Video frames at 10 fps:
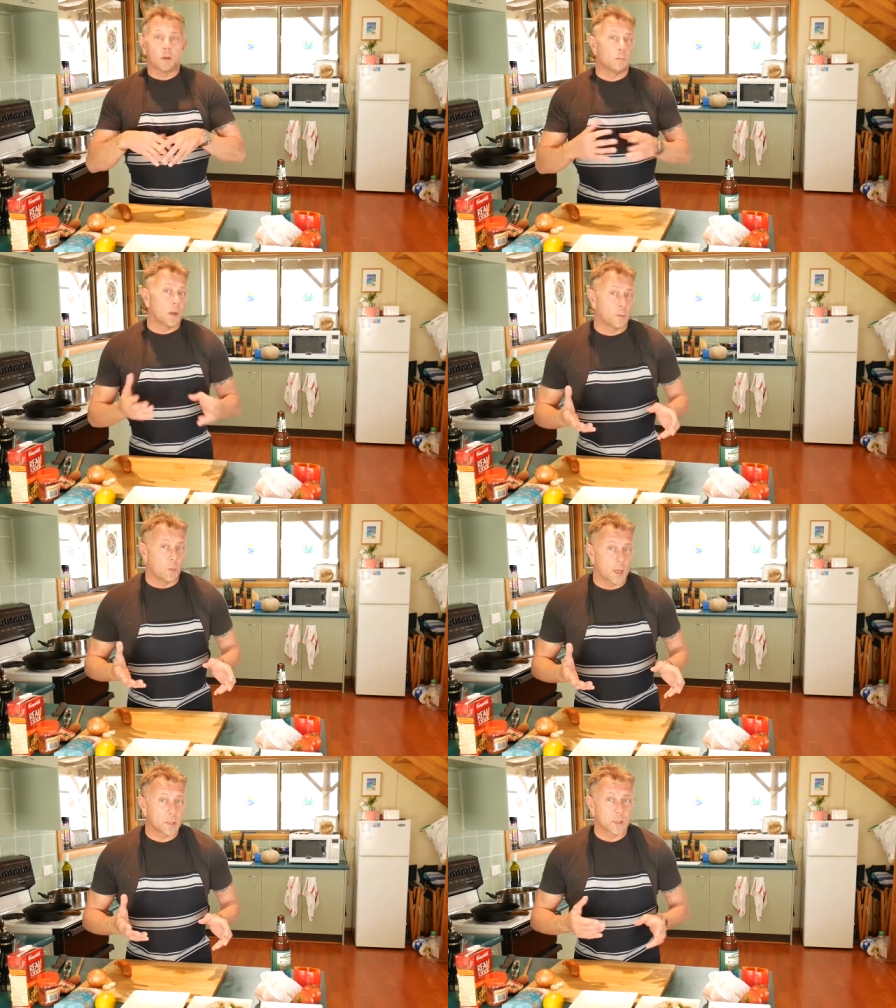maybe
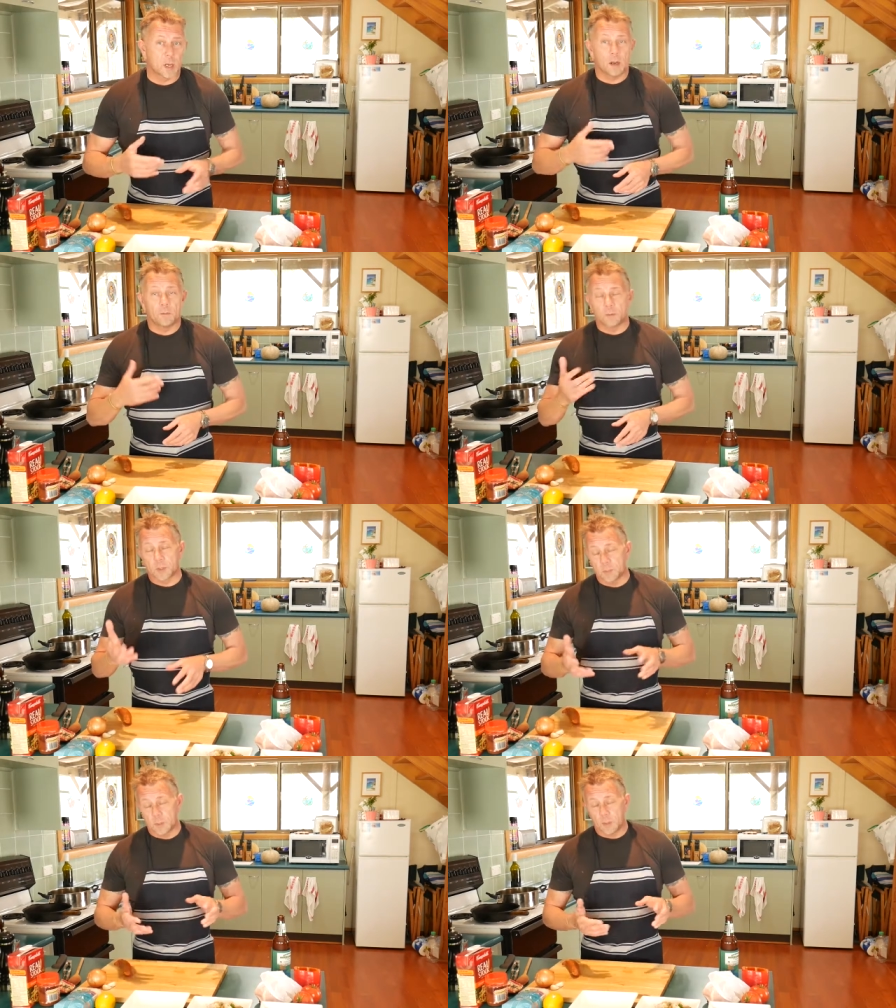wait staff or
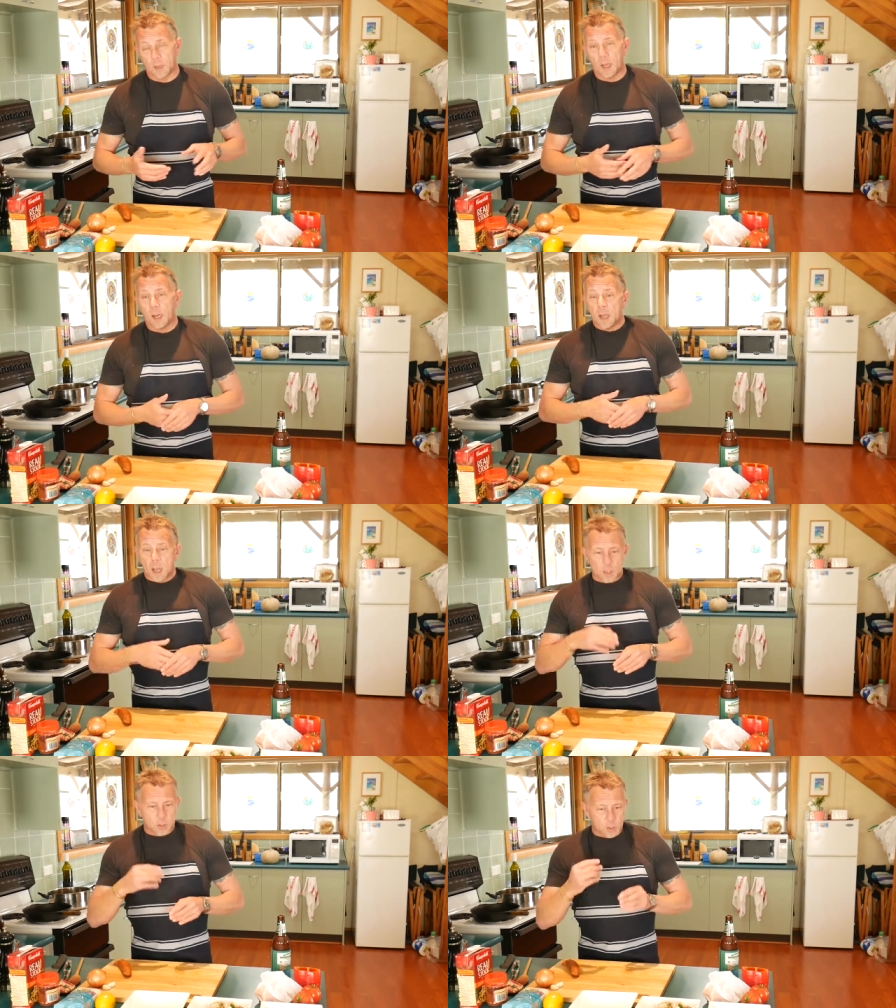something like that,
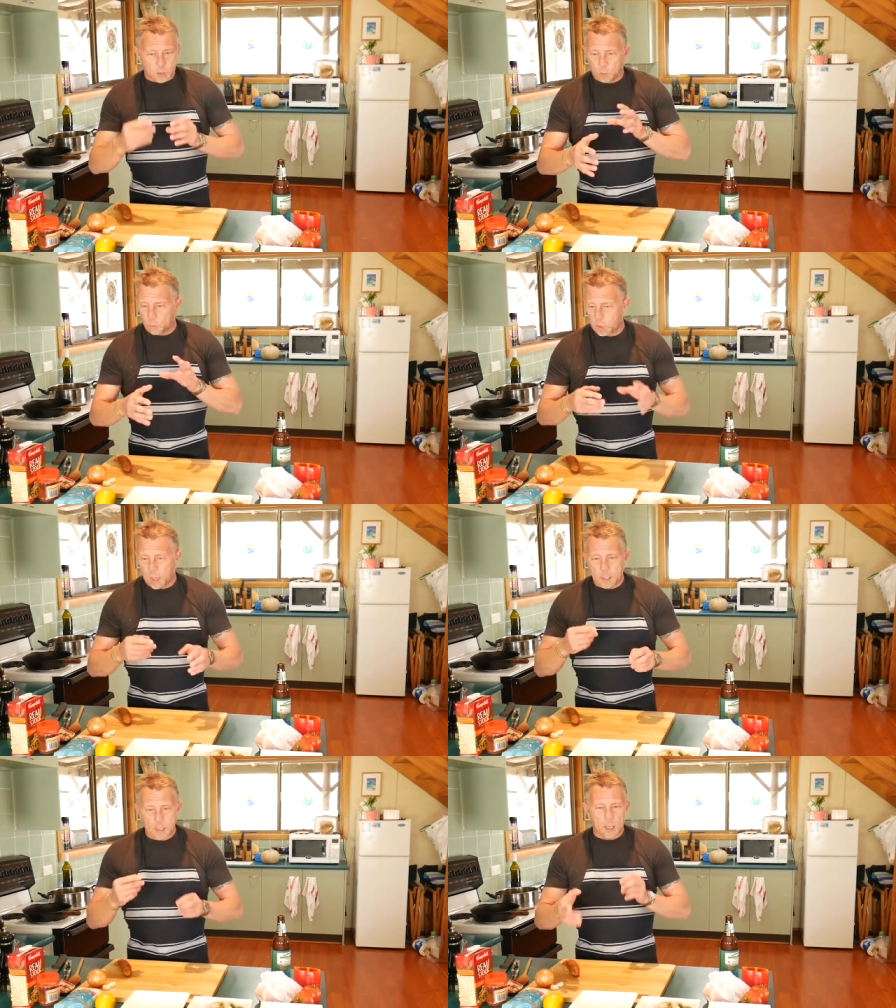and just saw
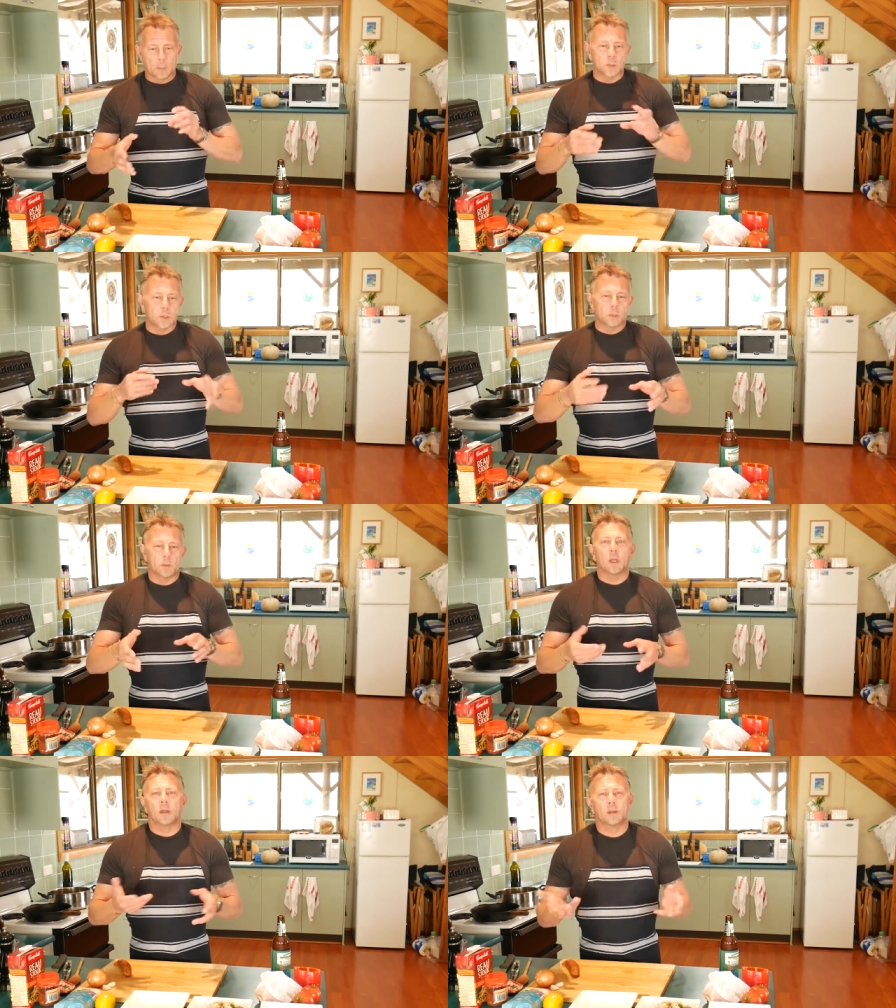plating up and see,
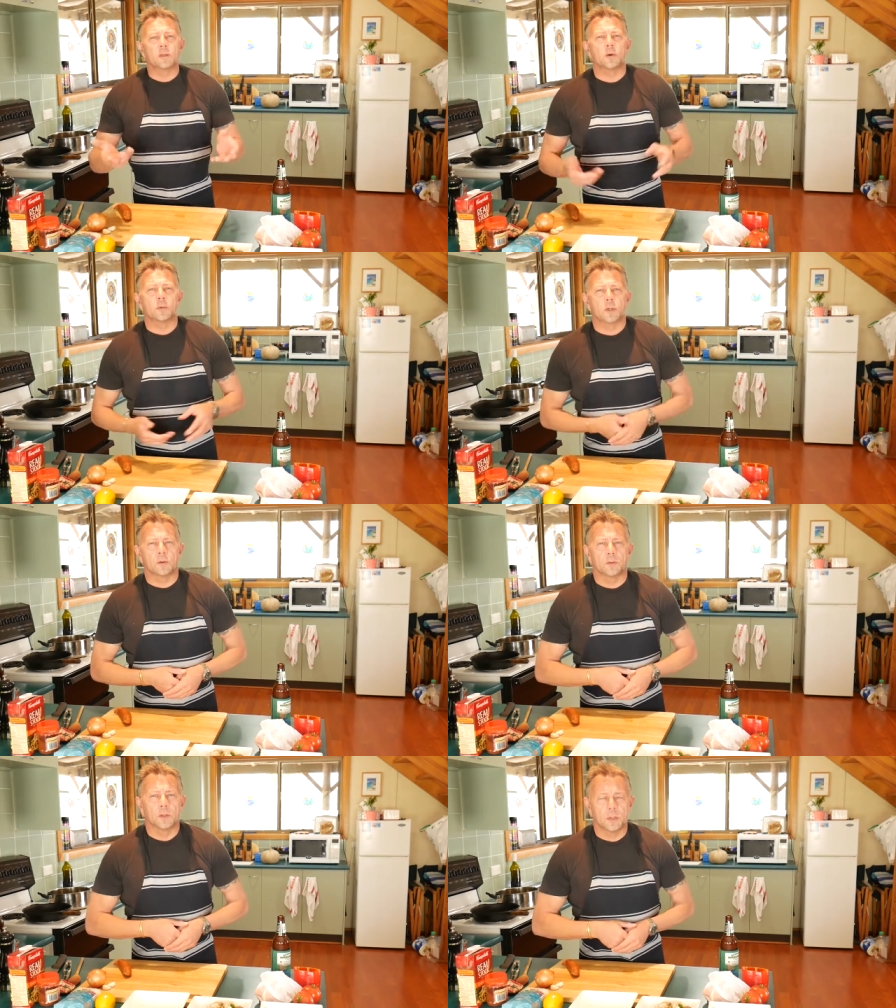the type of
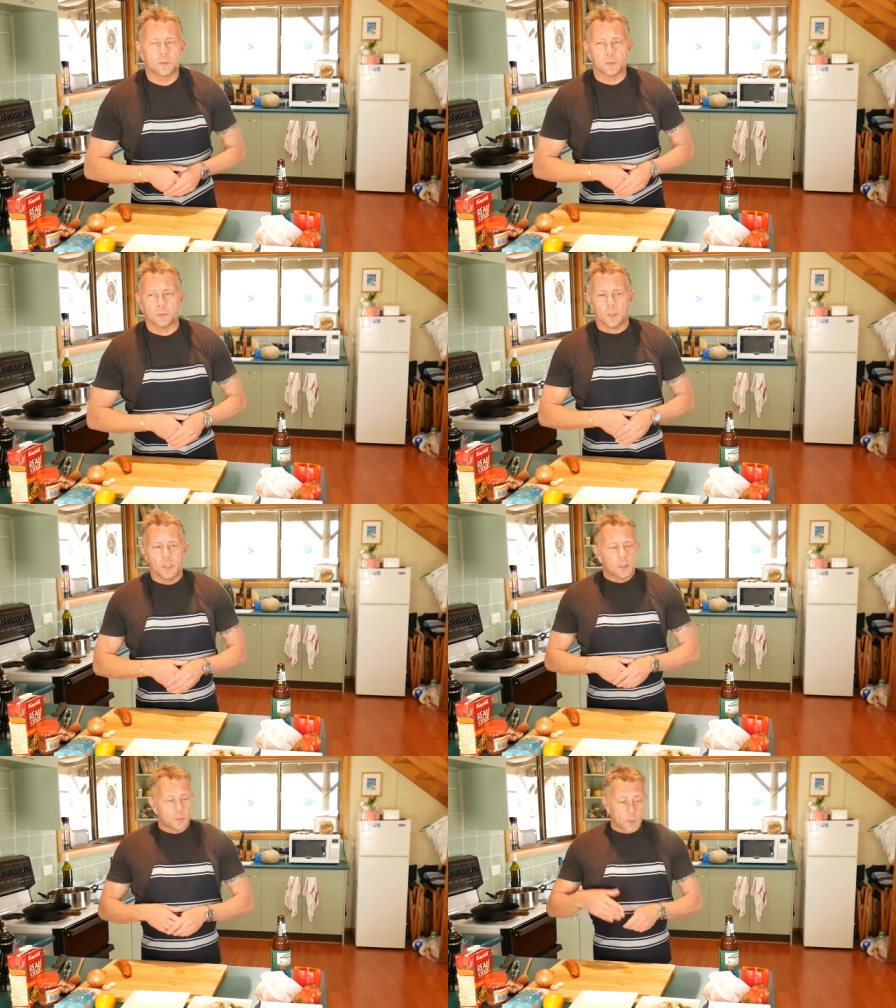stuff that they do.
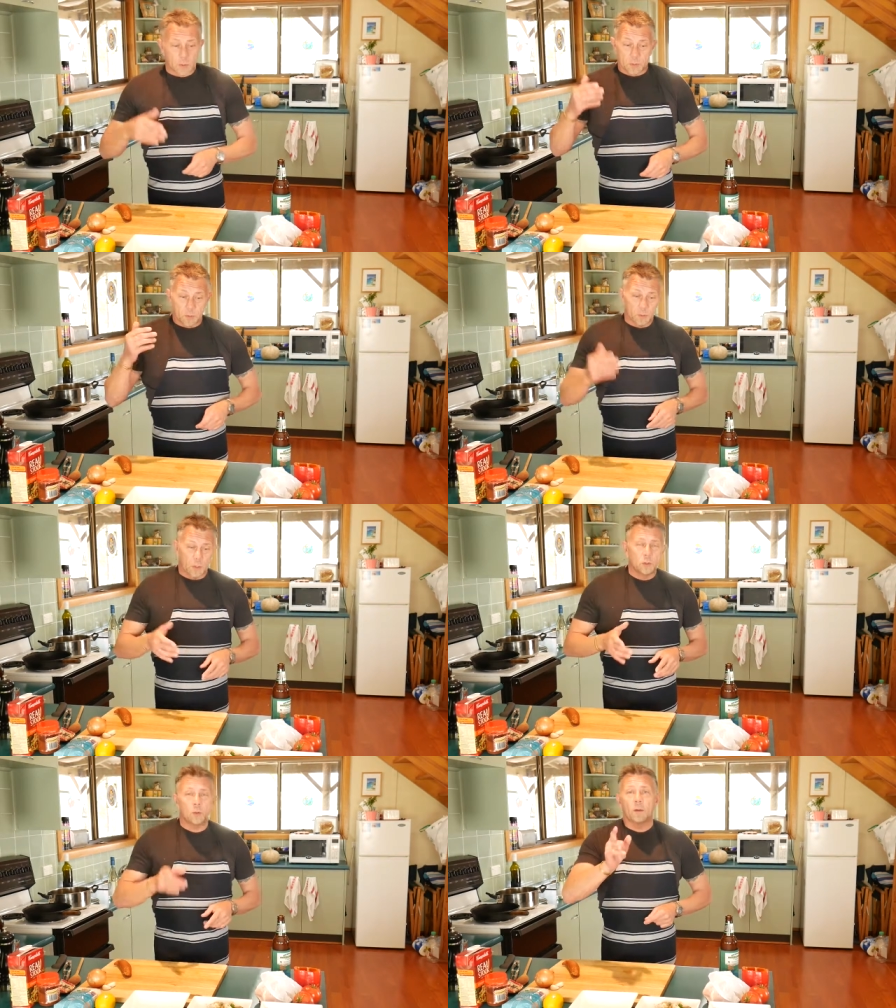Because
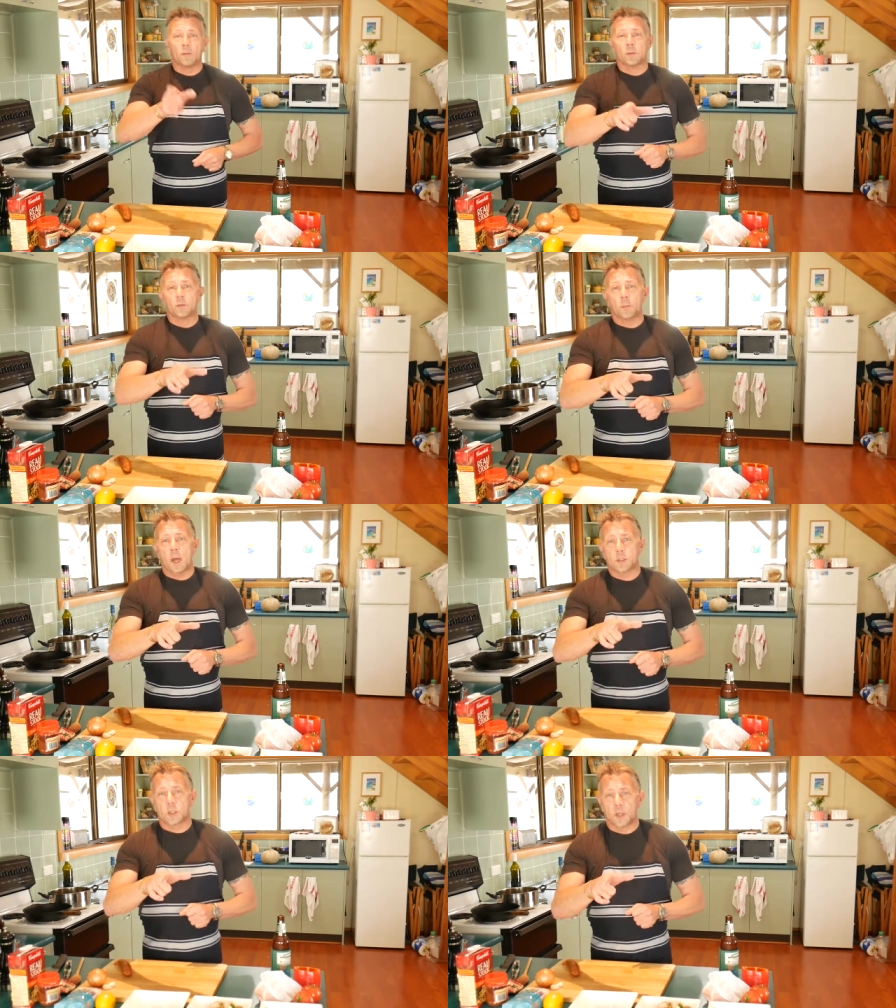you have a look at
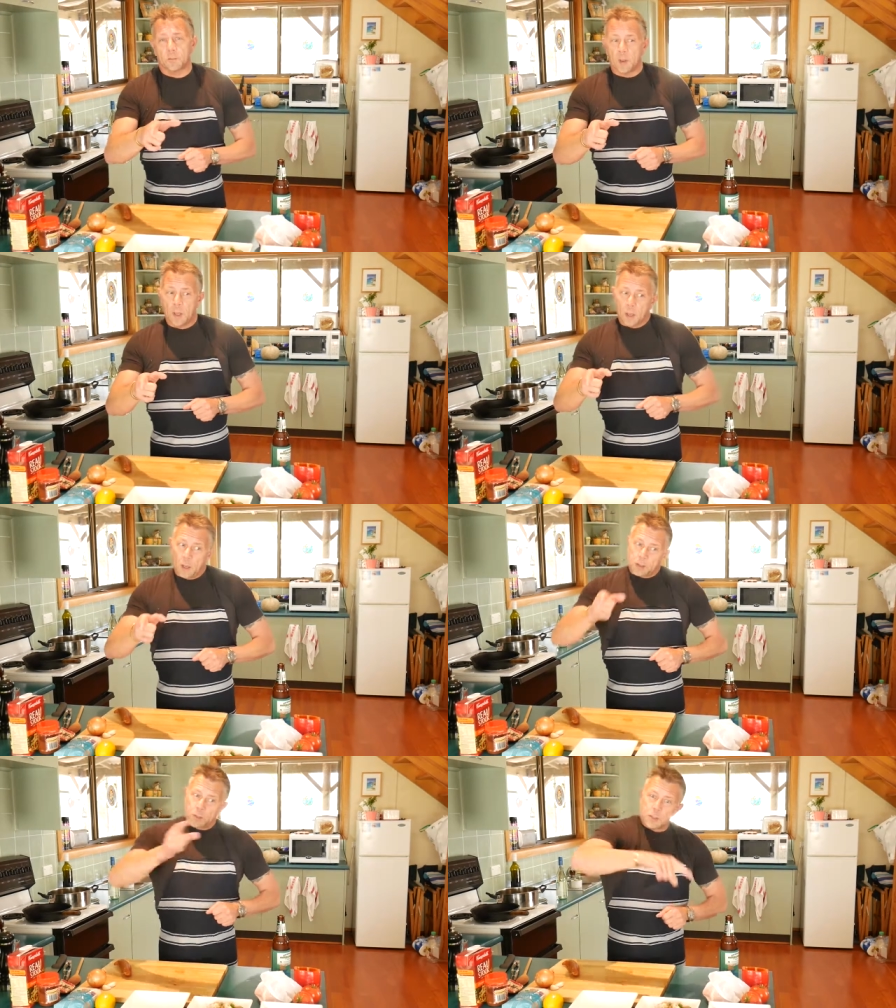MasterChef
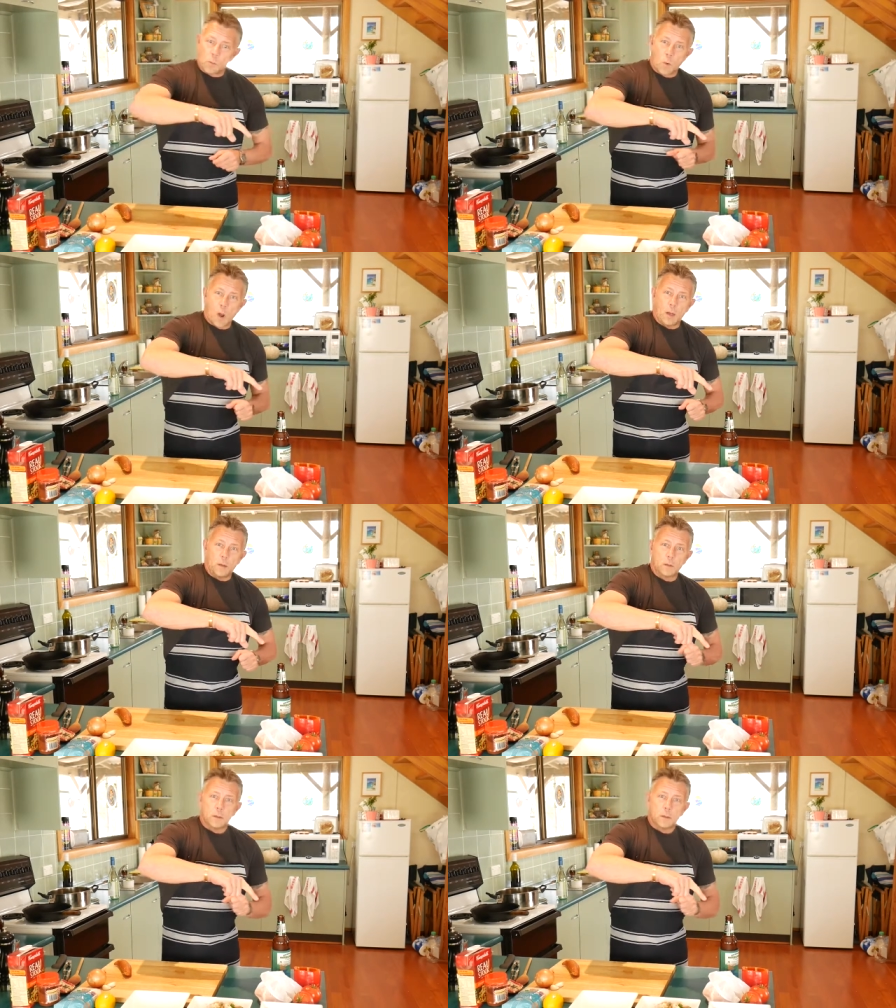season 1